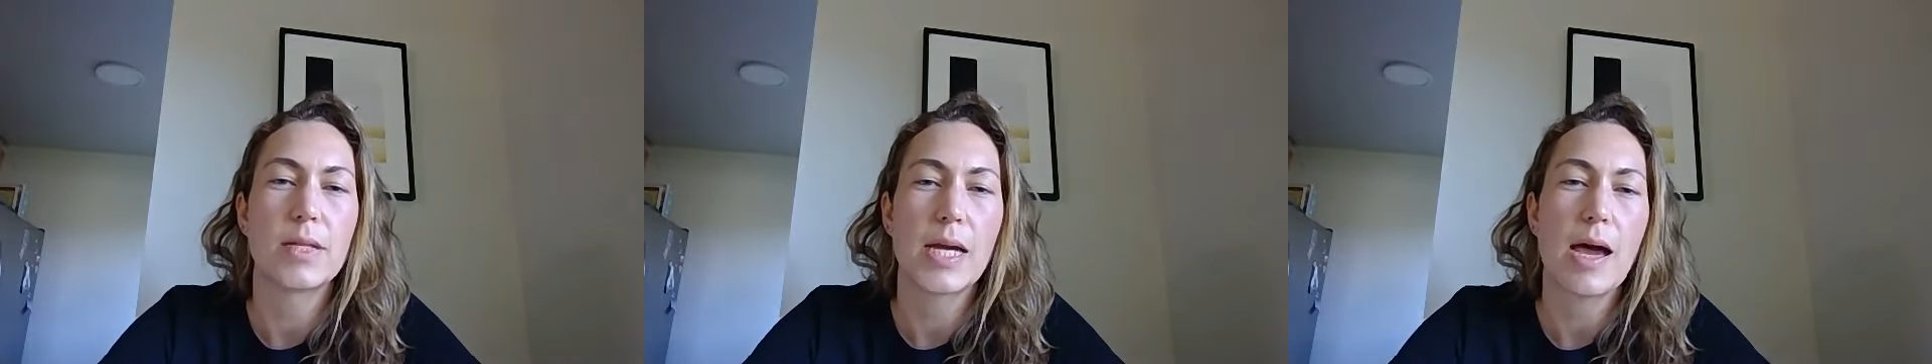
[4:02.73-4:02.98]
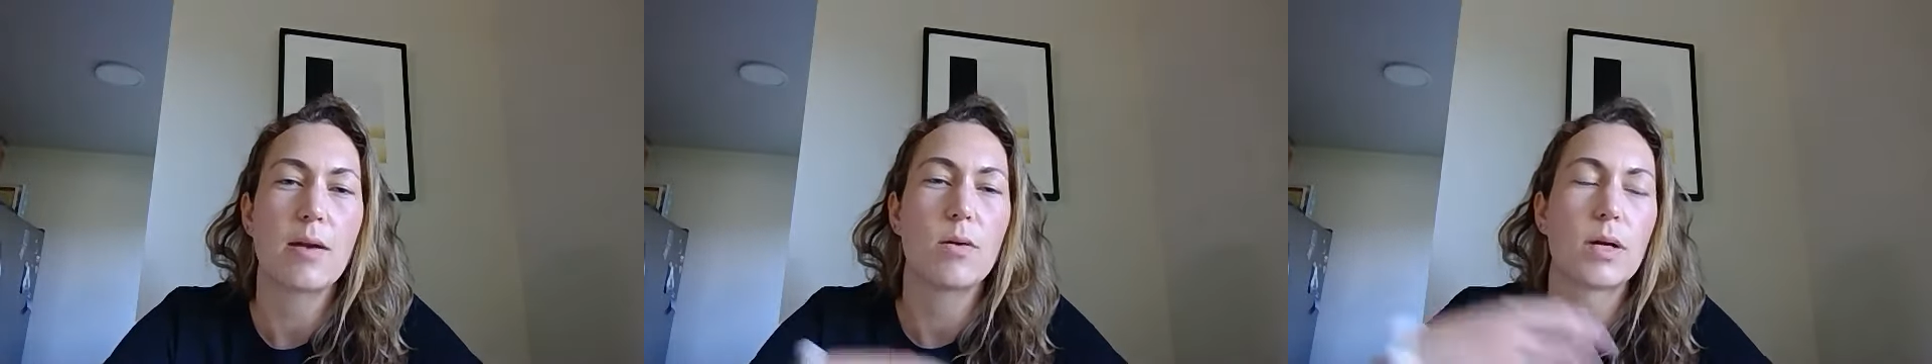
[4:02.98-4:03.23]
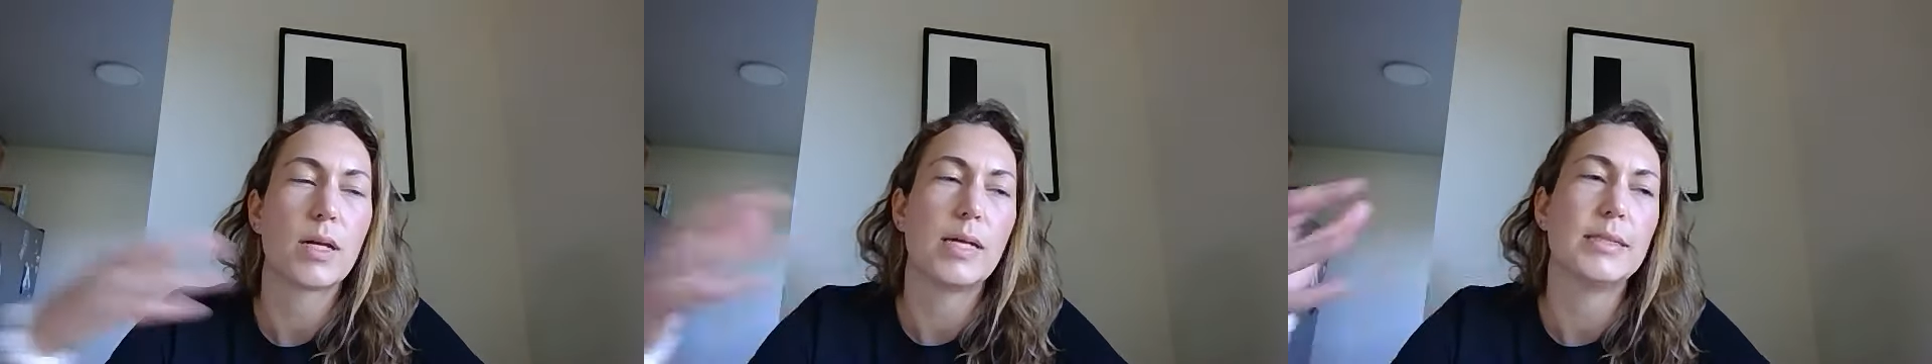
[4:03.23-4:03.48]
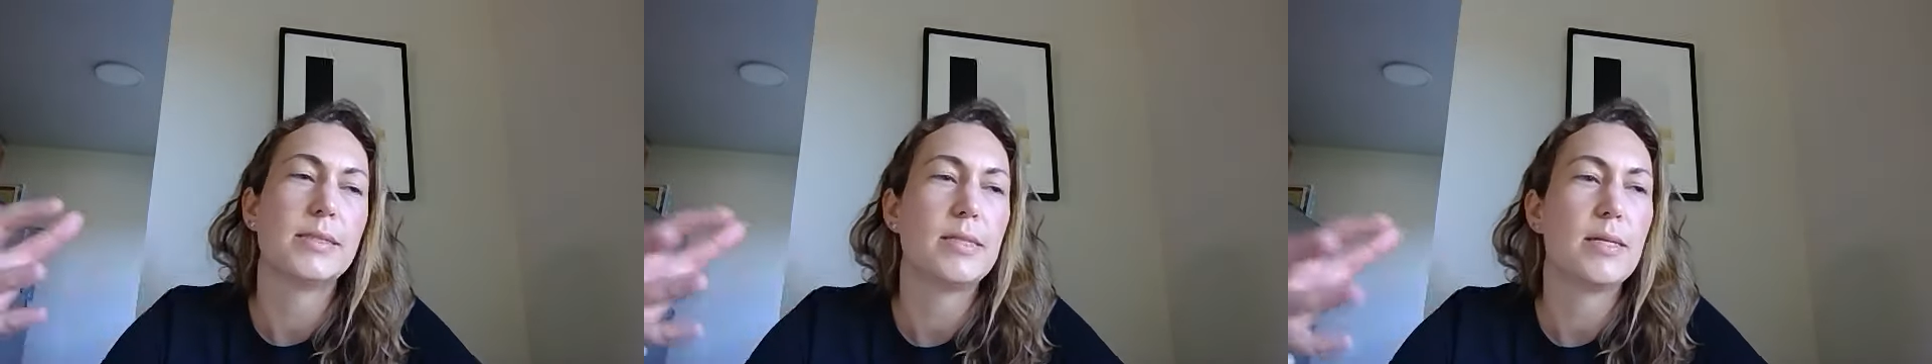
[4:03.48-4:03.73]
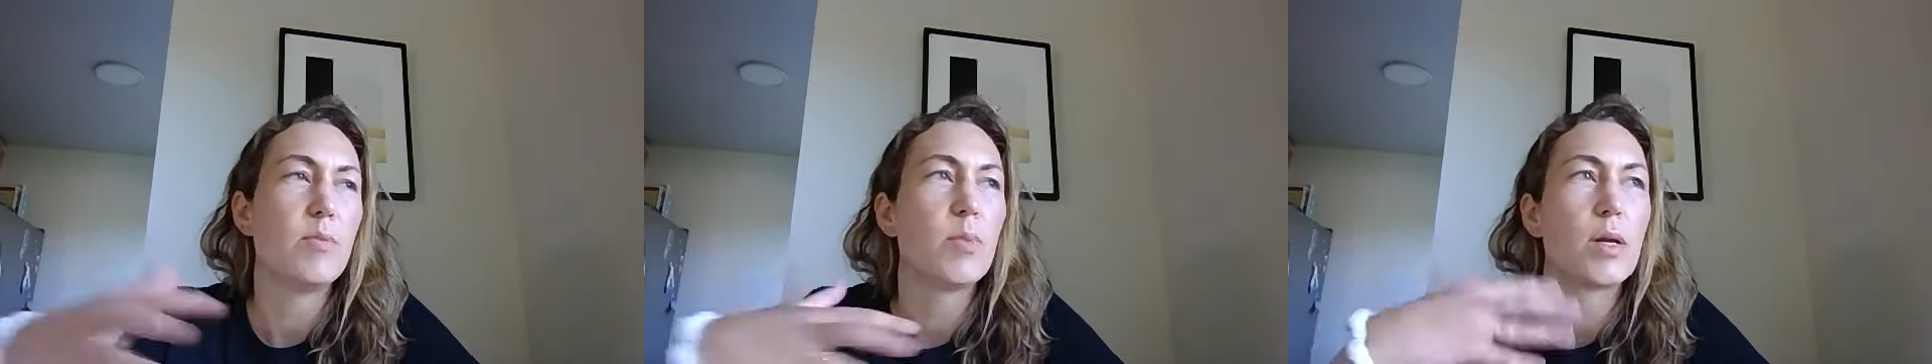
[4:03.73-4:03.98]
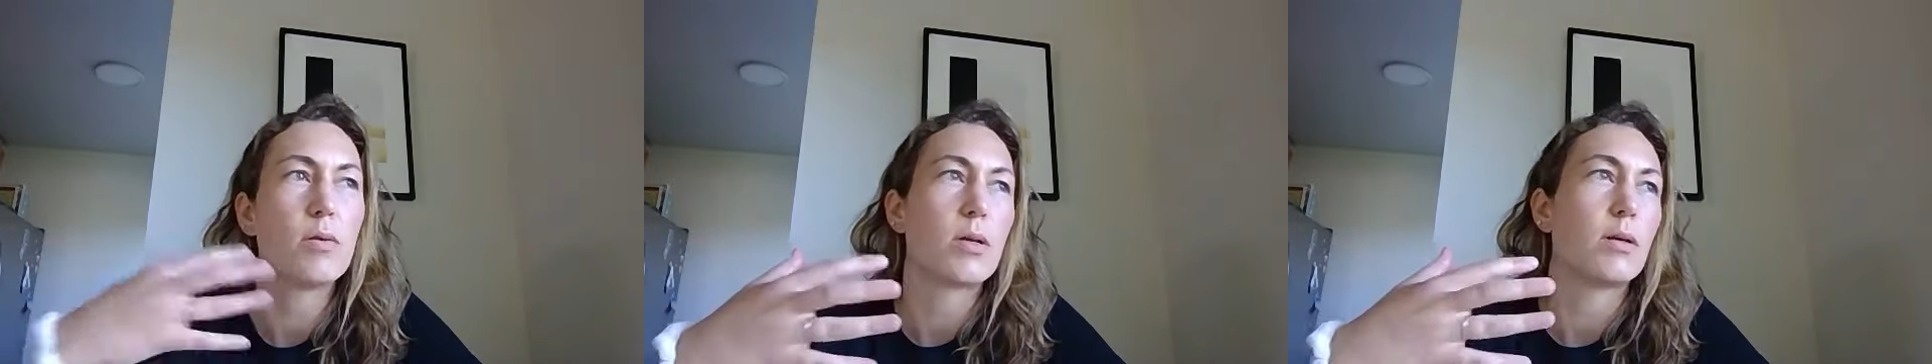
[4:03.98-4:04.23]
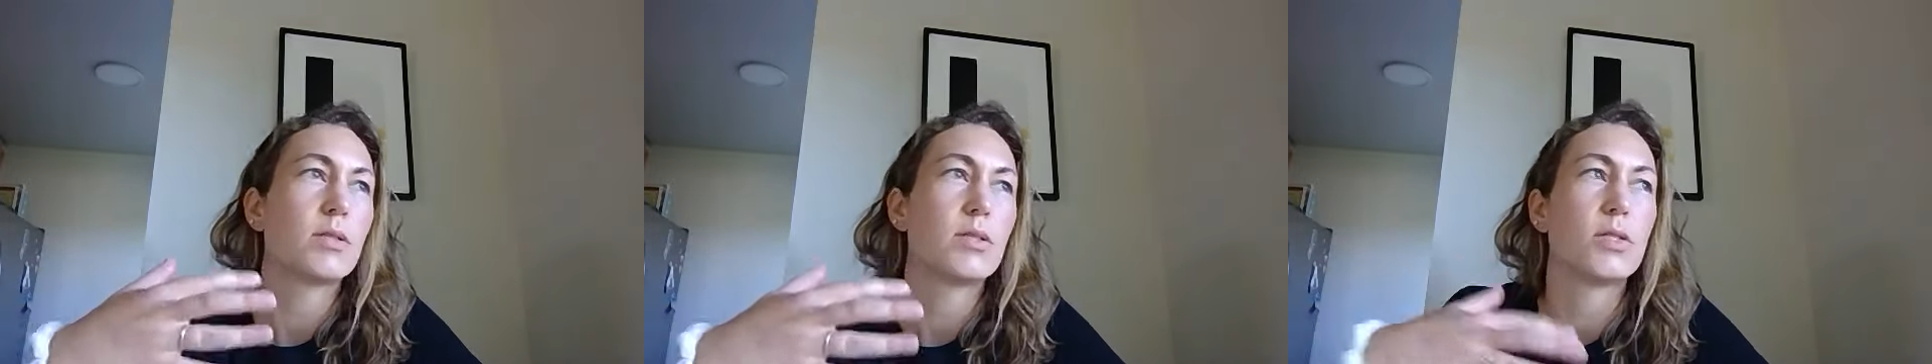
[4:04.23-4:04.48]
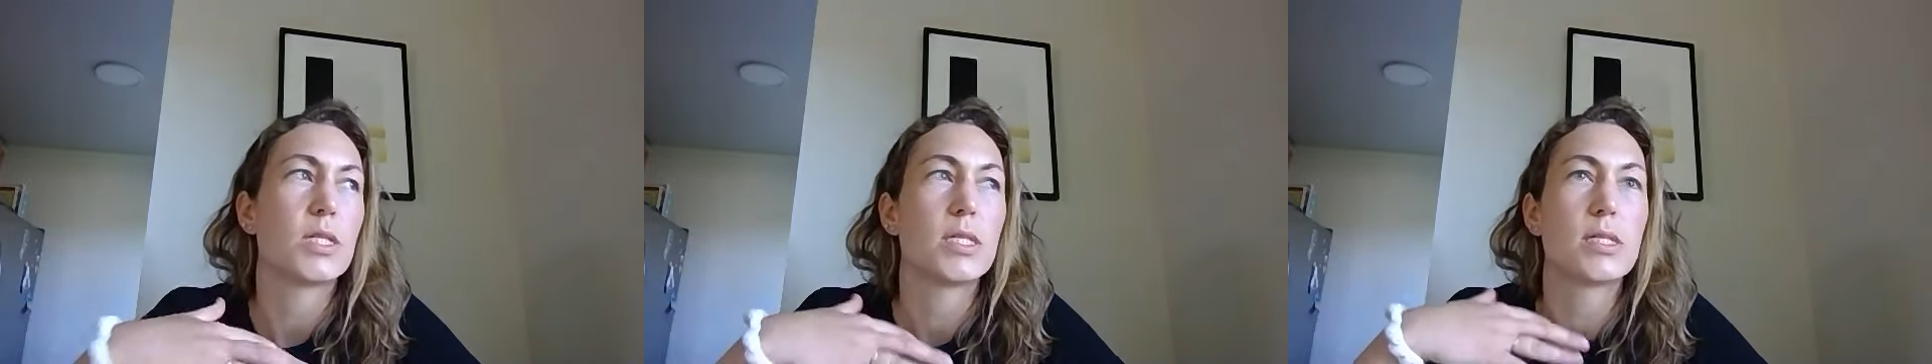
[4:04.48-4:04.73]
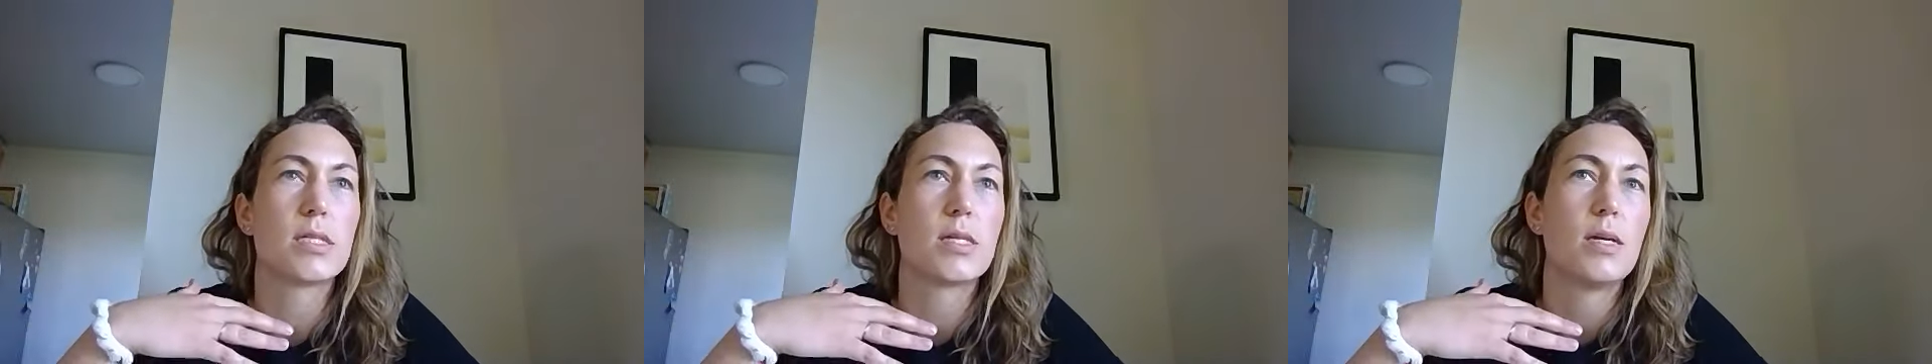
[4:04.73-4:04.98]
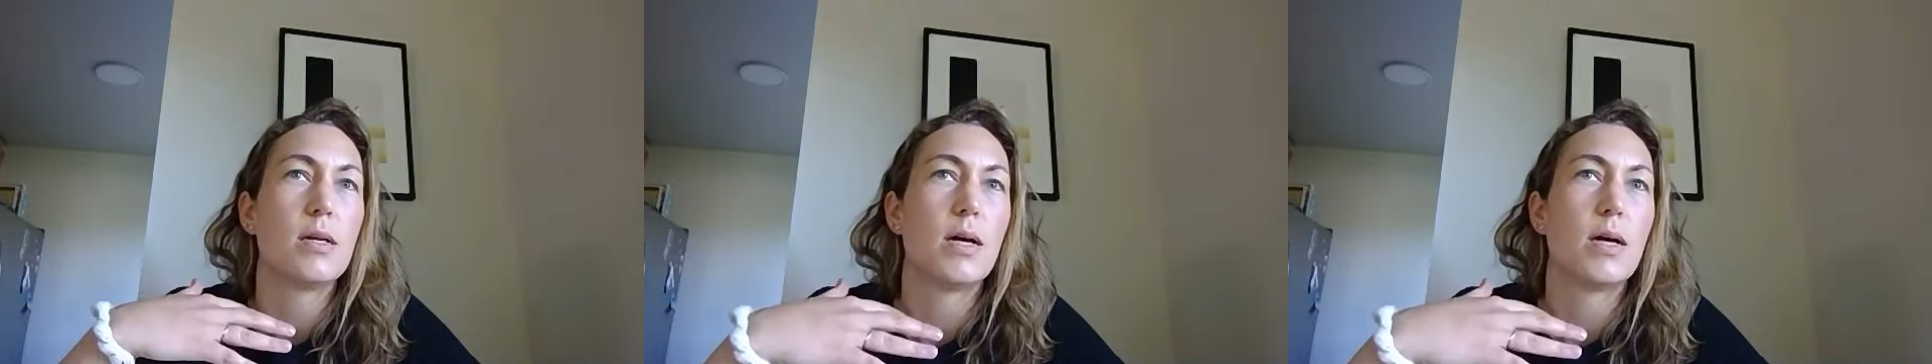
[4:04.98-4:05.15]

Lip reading: they had an organized team, but it was also just